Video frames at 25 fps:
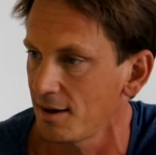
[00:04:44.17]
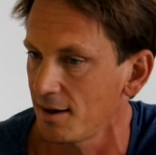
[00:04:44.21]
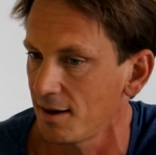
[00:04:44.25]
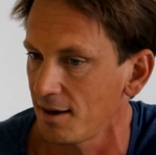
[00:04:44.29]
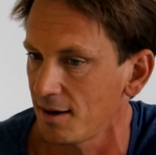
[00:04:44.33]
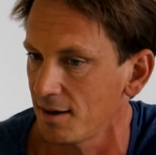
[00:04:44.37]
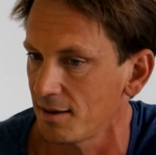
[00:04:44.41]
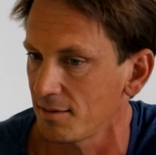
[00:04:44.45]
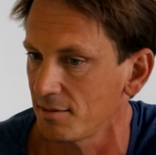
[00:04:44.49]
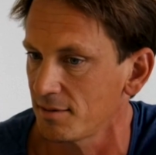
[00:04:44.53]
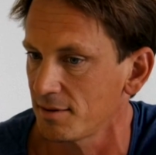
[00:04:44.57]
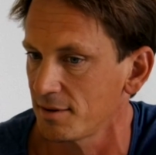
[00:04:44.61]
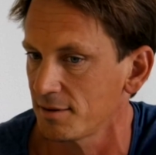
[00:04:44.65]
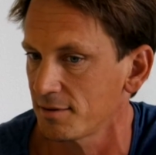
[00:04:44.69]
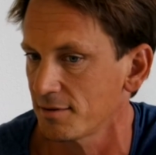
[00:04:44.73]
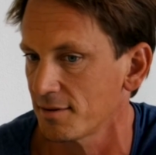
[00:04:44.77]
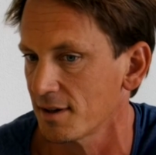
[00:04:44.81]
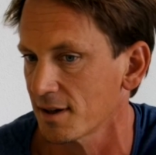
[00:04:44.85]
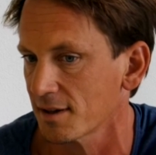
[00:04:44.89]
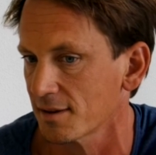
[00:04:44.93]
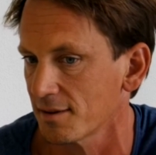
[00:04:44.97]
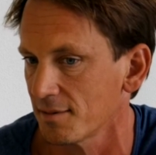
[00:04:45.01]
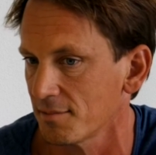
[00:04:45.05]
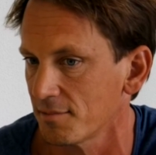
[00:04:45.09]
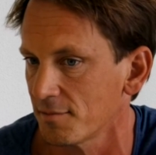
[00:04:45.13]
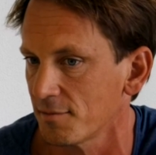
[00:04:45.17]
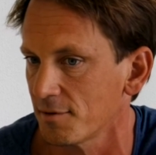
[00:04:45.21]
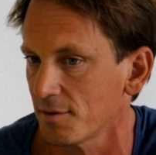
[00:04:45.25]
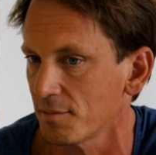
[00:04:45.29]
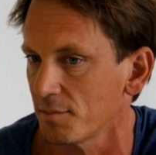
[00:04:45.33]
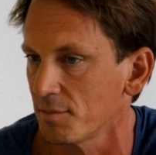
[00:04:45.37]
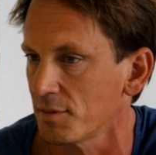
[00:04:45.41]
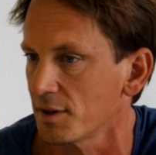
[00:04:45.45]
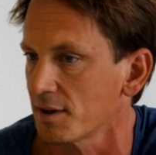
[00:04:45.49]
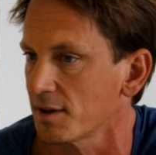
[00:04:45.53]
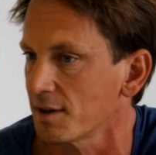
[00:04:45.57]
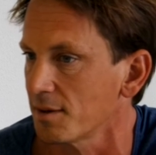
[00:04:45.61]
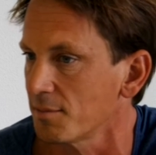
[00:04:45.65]
and distract them
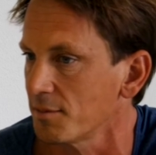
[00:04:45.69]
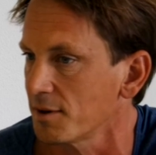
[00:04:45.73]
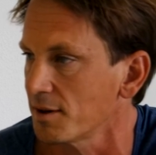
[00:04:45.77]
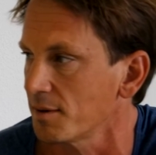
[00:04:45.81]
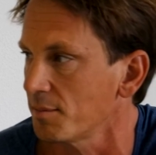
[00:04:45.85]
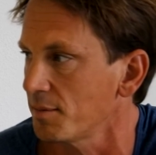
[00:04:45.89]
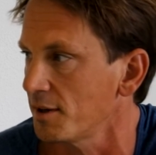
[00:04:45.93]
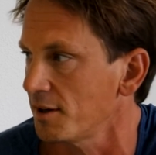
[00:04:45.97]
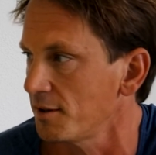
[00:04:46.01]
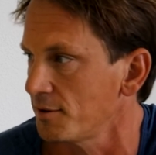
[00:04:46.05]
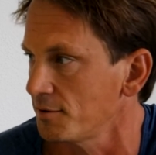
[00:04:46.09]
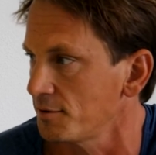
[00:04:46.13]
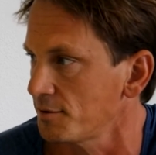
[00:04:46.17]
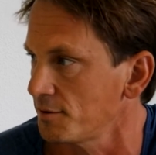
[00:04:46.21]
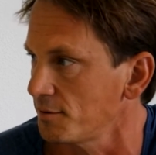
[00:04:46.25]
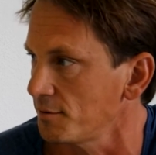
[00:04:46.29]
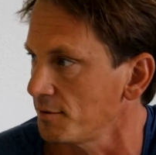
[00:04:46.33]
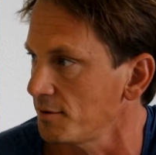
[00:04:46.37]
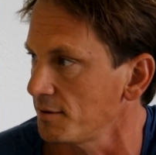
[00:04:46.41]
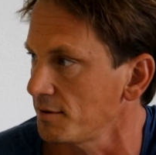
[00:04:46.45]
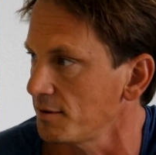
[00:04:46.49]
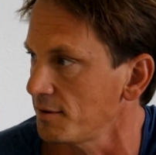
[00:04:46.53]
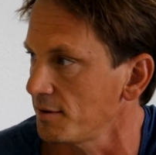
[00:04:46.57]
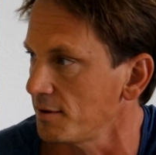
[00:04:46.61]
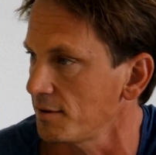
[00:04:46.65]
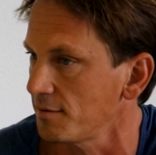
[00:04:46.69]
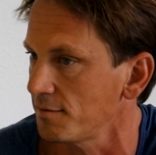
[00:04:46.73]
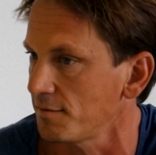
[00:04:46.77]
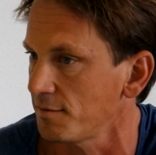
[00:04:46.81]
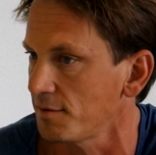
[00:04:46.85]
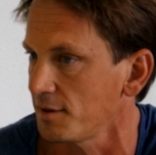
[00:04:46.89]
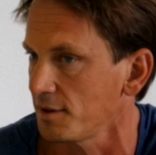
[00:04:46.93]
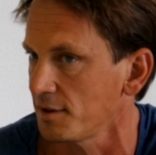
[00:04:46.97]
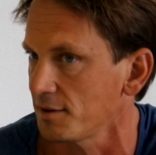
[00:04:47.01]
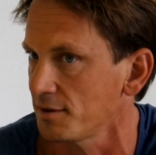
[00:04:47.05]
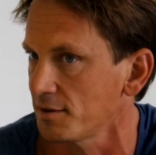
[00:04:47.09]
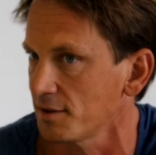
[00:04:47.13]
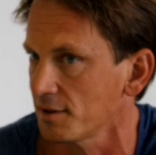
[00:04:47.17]
from becoming a better student and
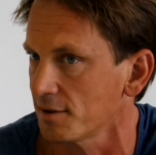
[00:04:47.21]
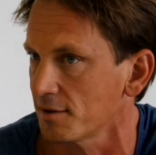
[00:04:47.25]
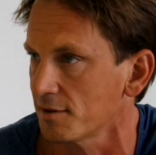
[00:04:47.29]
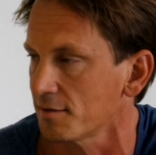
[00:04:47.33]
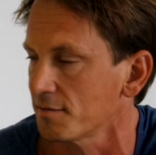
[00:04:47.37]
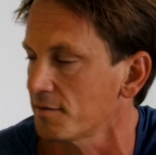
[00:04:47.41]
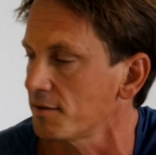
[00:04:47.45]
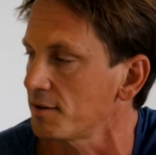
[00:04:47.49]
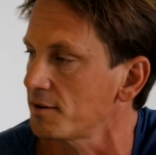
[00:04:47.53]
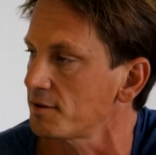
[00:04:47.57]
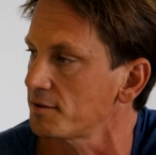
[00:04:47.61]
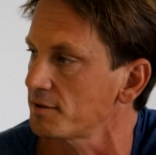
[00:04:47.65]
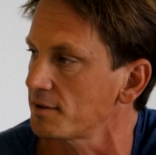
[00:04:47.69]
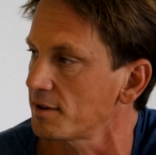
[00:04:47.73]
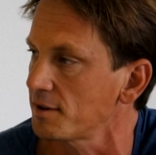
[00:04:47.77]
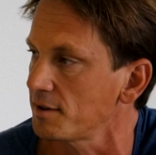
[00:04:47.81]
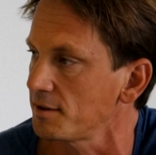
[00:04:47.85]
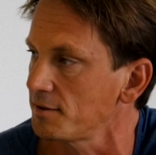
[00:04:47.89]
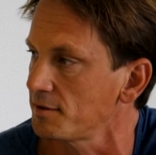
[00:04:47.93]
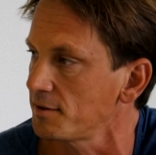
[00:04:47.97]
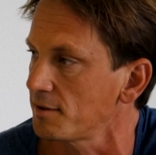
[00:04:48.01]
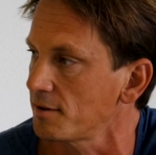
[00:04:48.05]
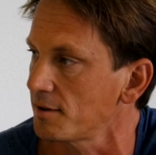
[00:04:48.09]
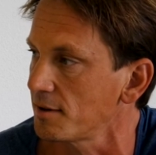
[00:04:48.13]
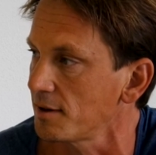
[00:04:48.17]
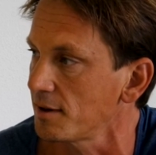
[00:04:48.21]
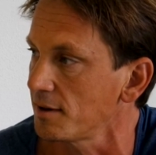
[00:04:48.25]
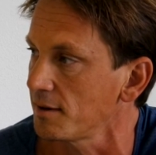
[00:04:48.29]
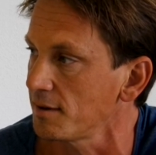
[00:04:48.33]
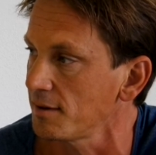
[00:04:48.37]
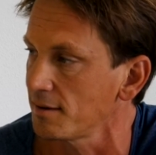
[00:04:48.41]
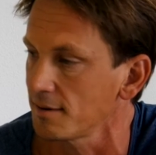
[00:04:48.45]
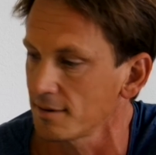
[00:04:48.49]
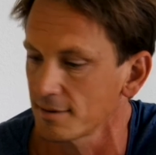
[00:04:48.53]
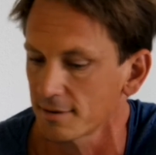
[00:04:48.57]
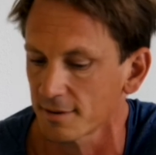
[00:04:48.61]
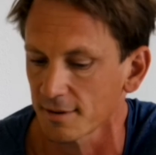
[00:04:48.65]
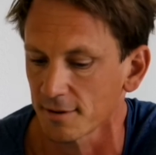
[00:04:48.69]
finishing off their studies early.
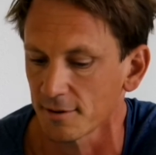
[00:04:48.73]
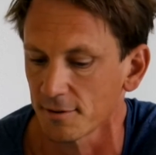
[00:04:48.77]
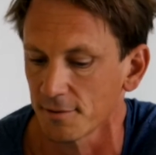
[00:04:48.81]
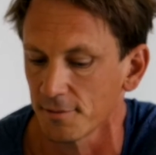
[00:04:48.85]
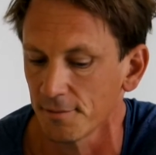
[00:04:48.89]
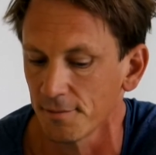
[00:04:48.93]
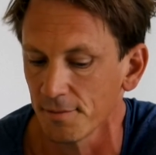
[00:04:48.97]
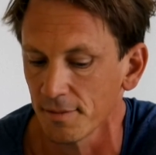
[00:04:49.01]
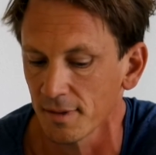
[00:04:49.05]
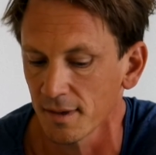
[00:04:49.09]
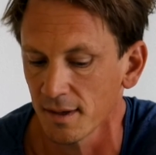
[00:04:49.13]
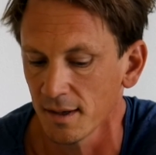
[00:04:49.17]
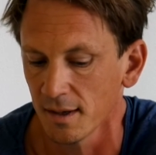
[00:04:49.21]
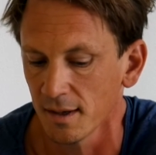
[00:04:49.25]
So